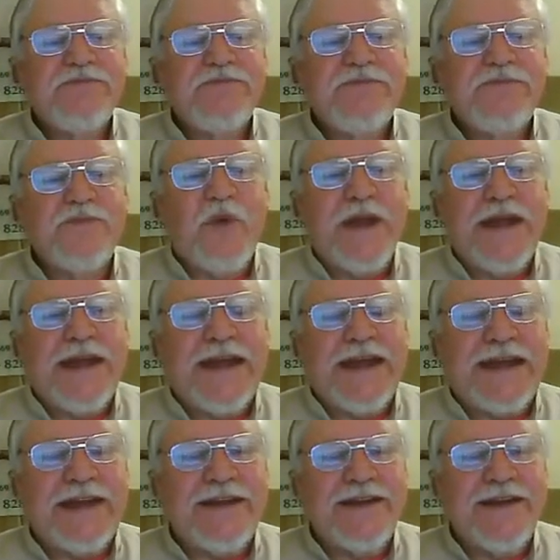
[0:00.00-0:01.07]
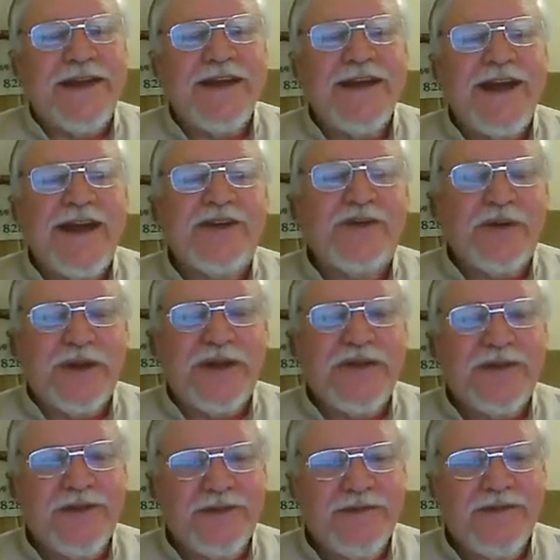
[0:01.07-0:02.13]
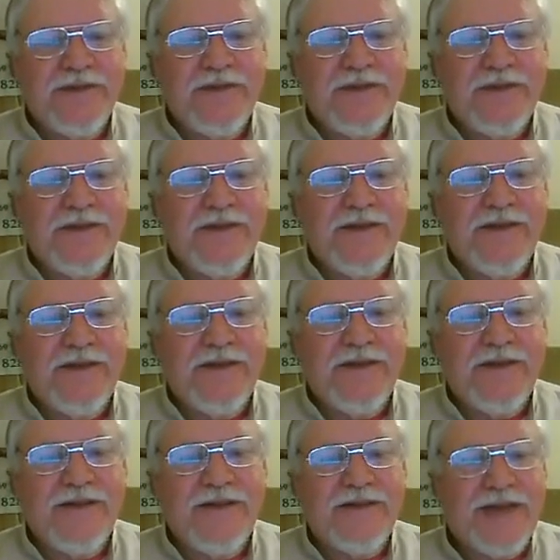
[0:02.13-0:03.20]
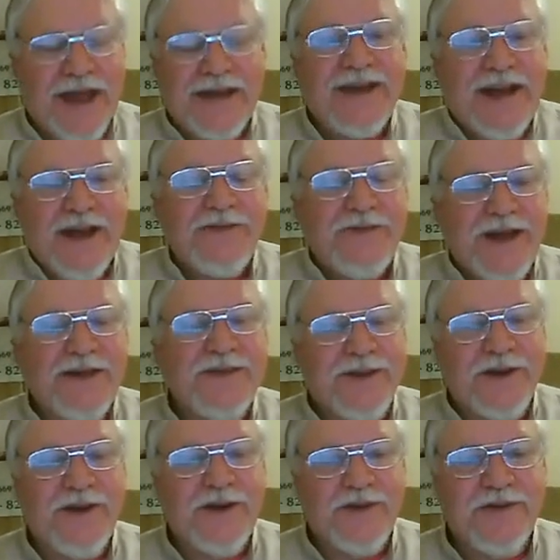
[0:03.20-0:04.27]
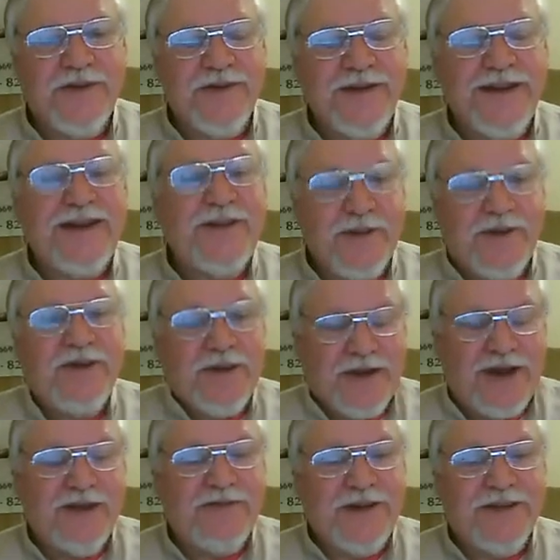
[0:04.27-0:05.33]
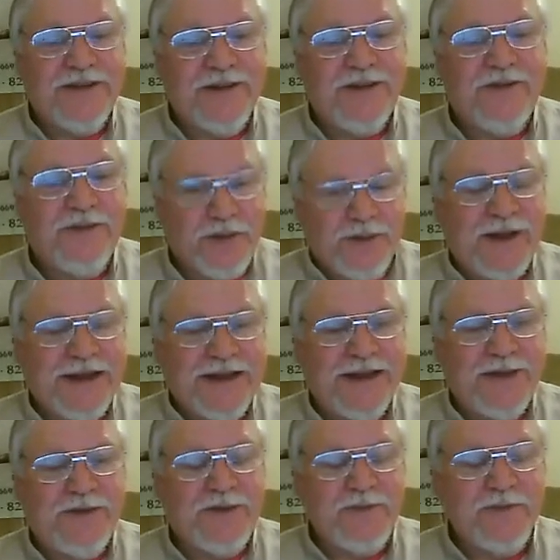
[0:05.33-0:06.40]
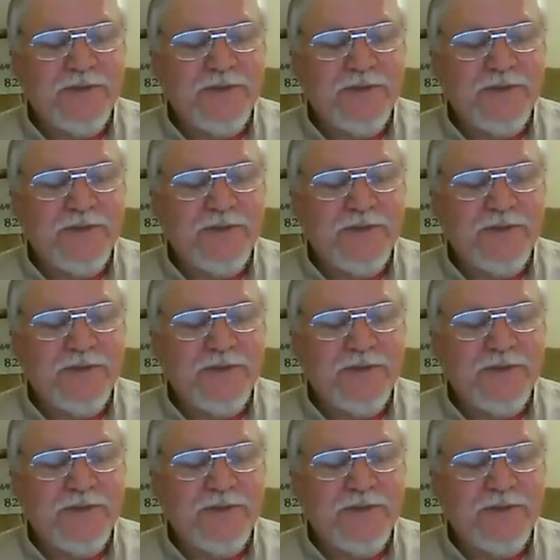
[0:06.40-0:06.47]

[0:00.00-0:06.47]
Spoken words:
we can connect with that life out there. And there is a life out there. There really is.